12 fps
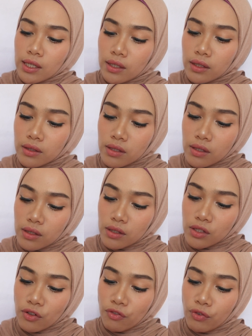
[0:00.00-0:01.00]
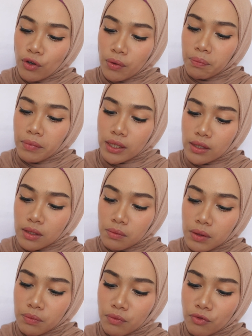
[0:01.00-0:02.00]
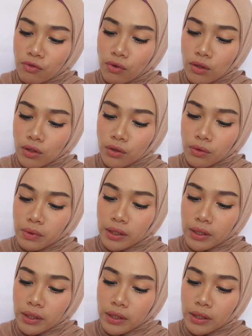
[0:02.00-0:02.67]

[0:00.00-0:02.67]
It says for maximum volume